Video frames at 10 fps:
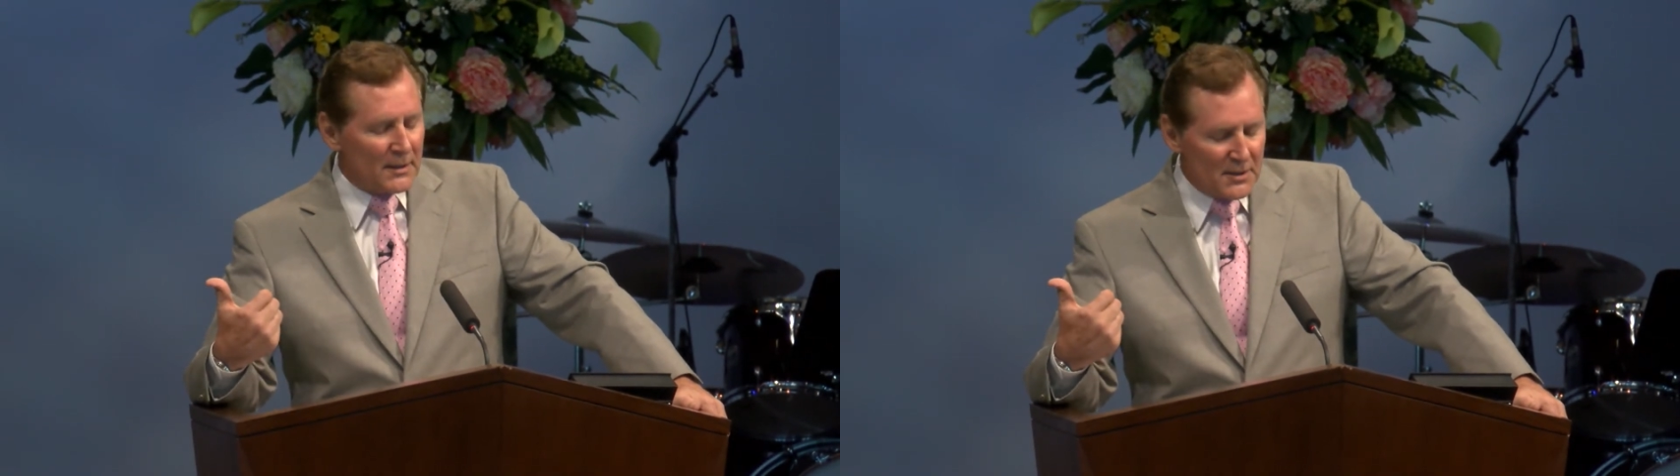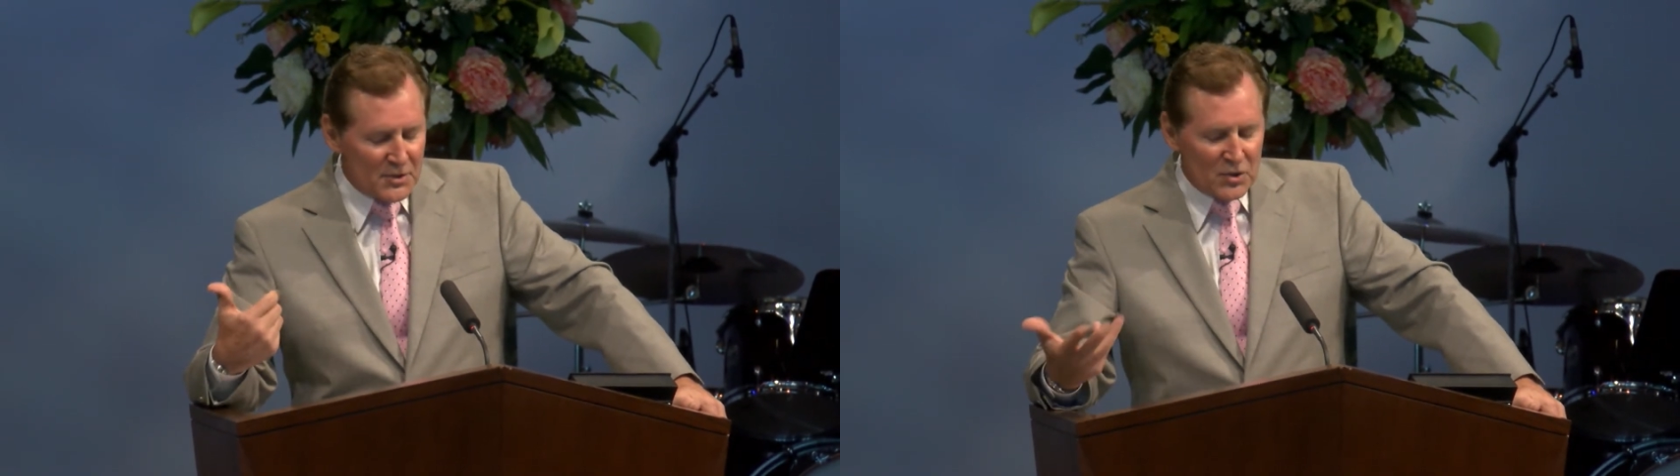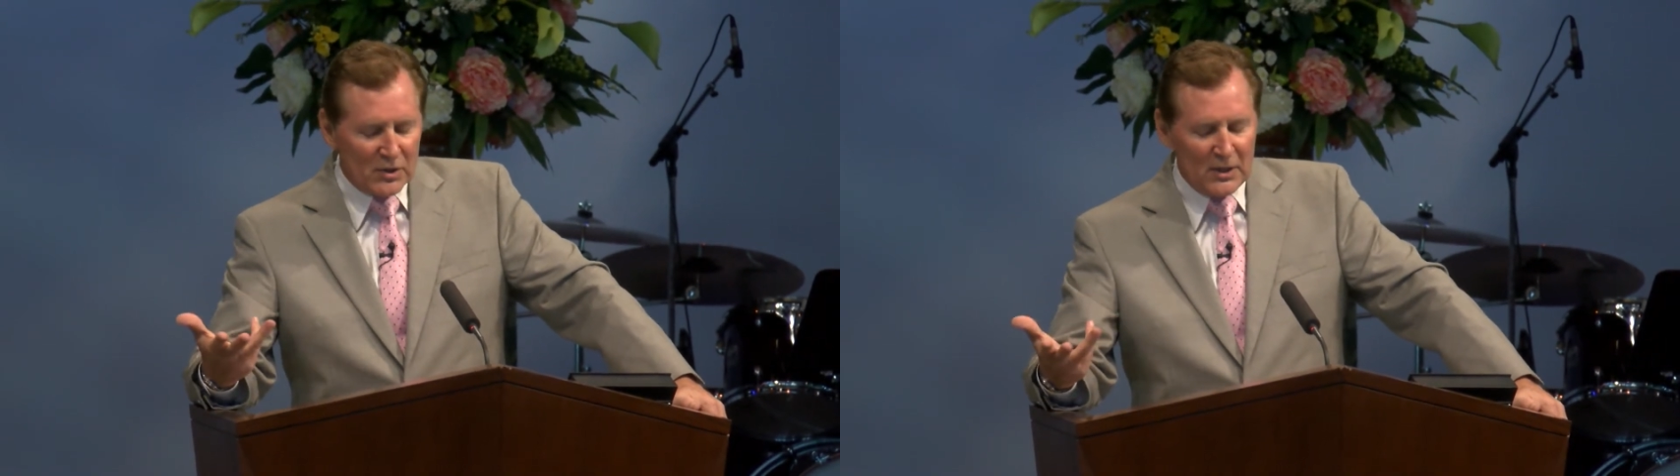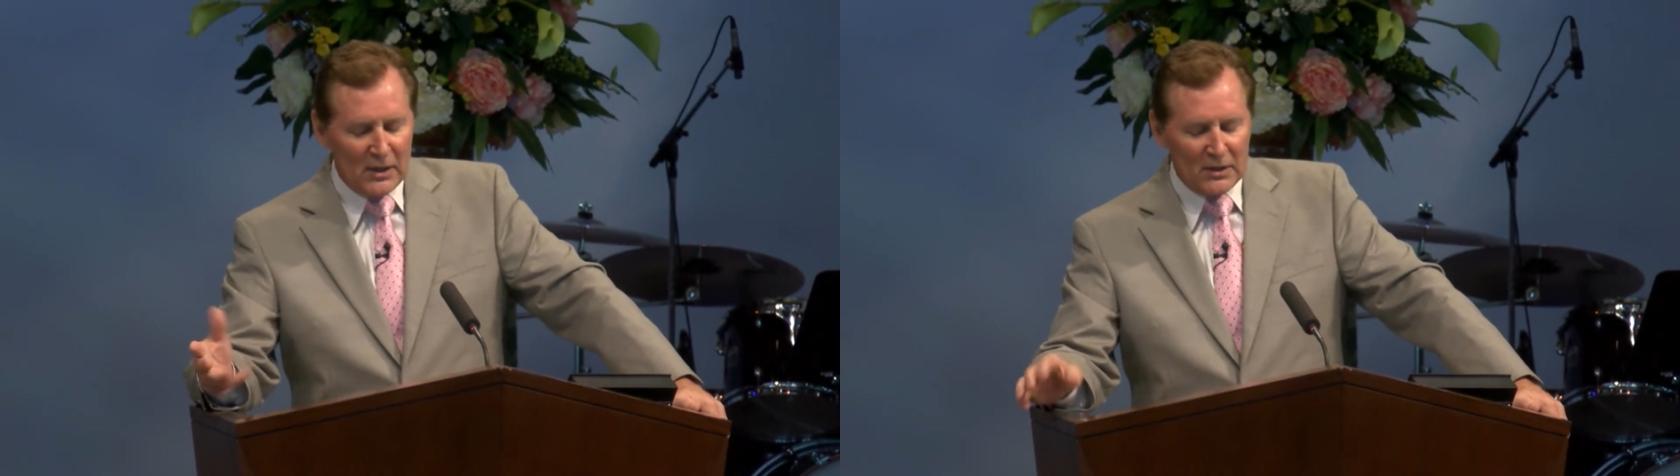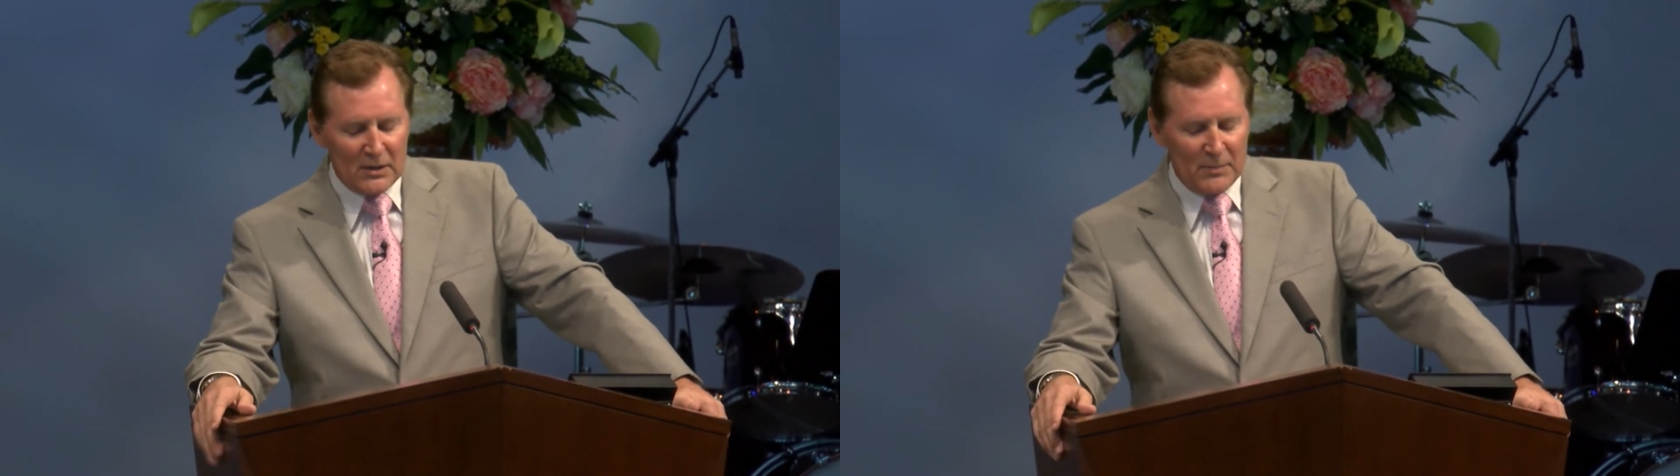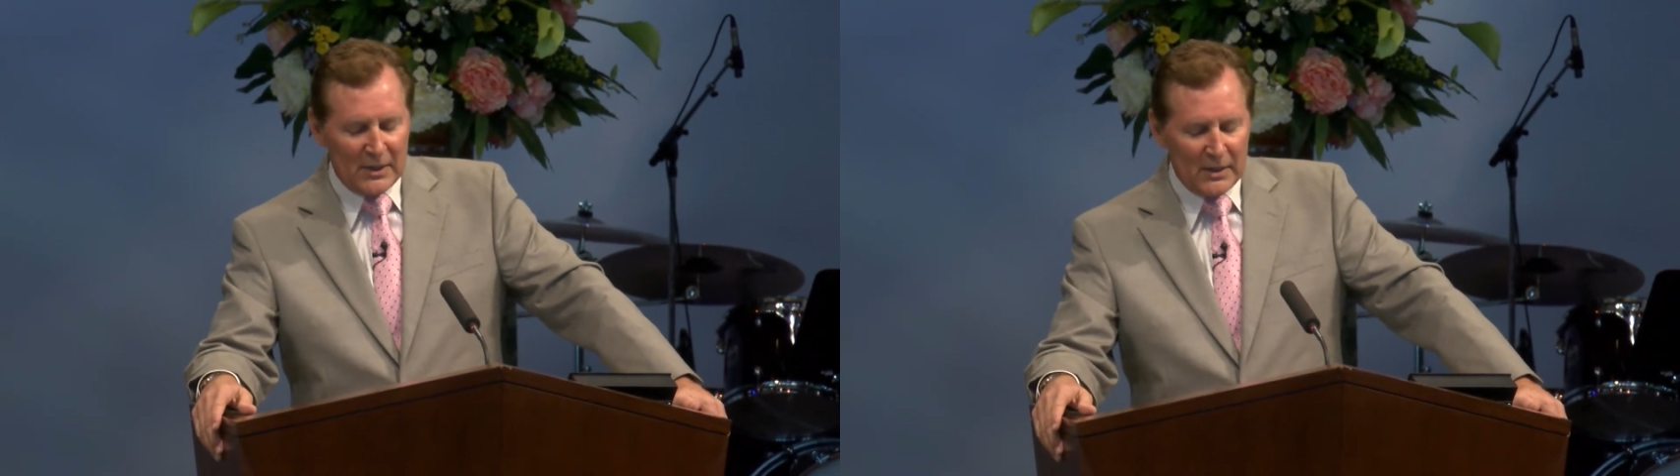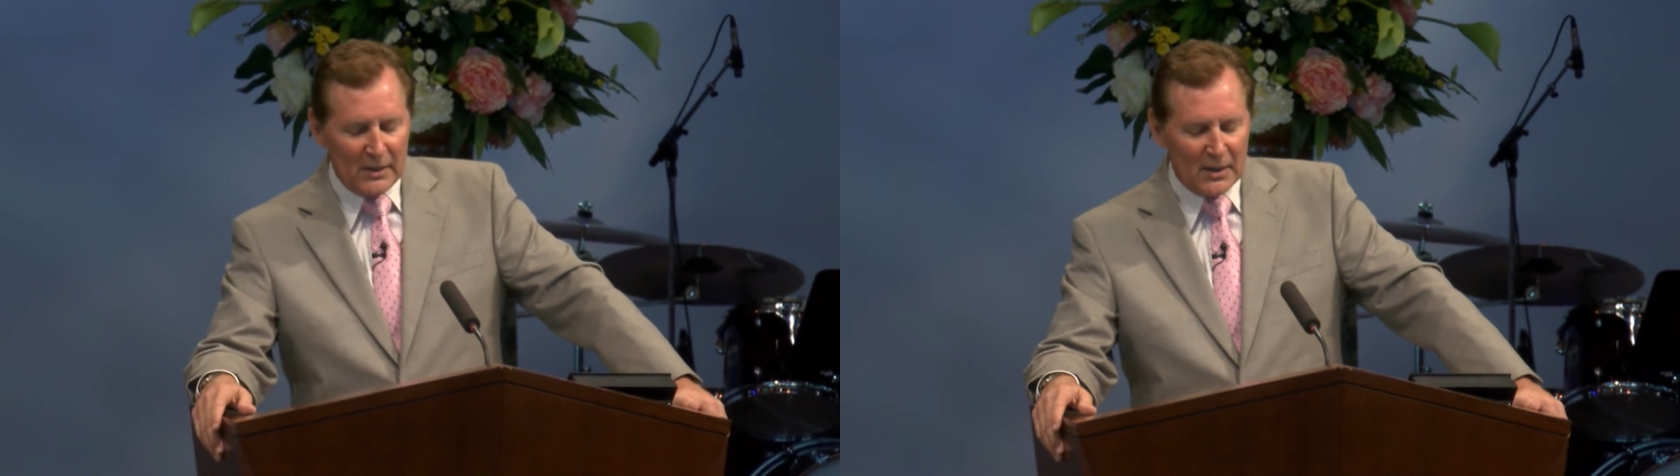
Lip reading: is needing to be